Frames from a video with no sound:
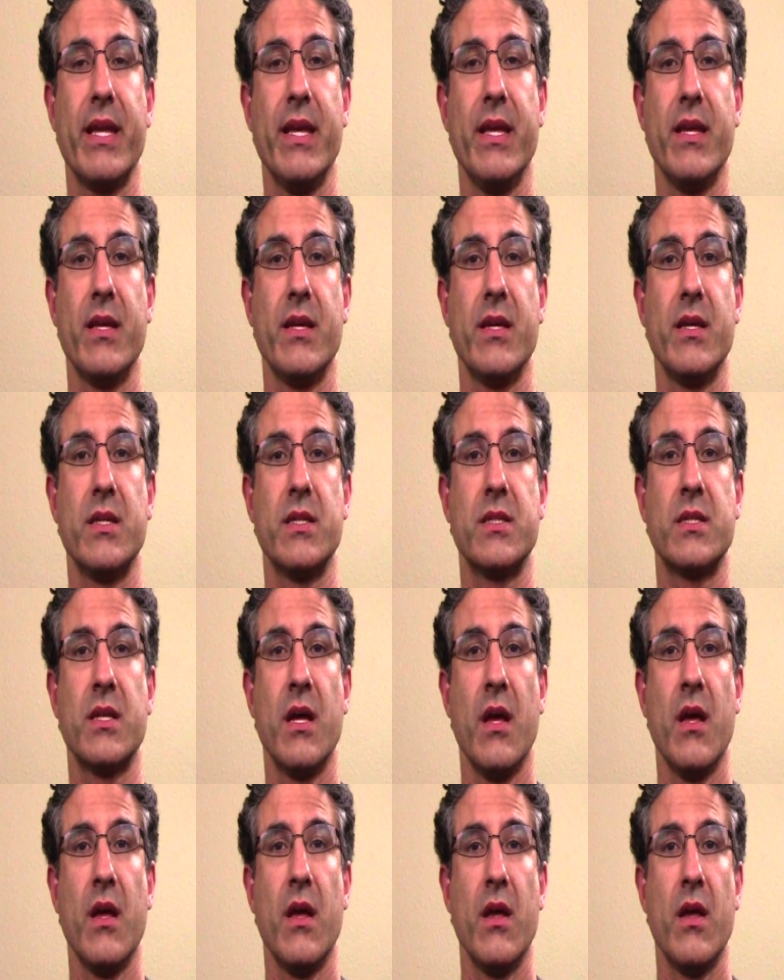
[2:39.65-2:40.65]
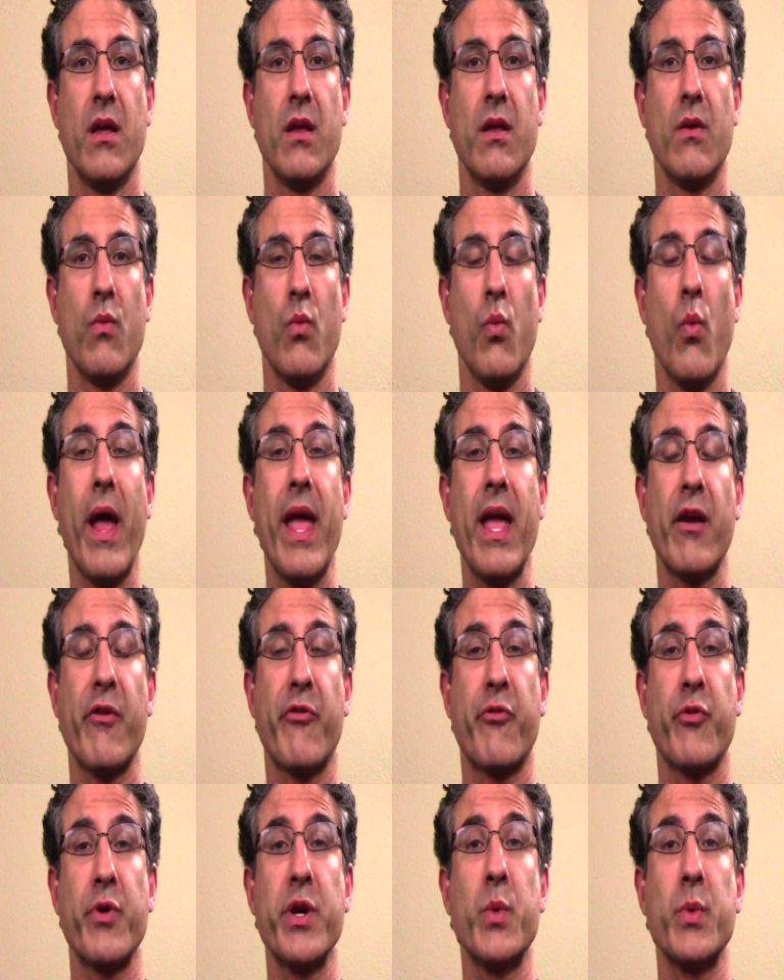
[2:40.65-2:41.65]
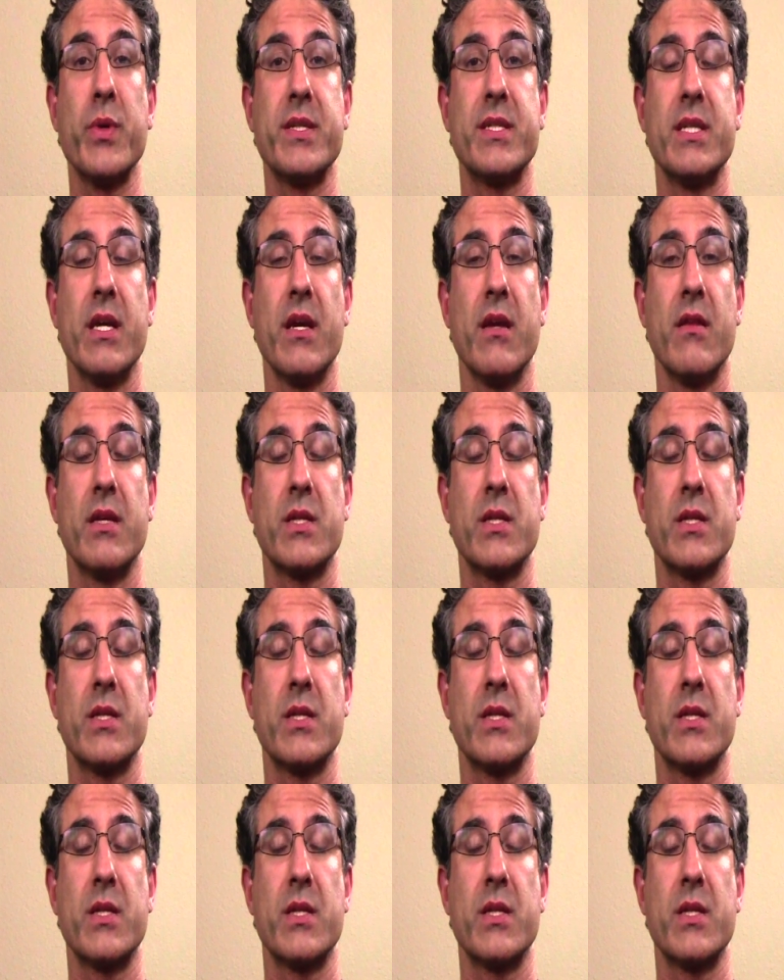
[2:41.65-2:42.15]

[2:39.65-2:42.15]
is weighing frequency.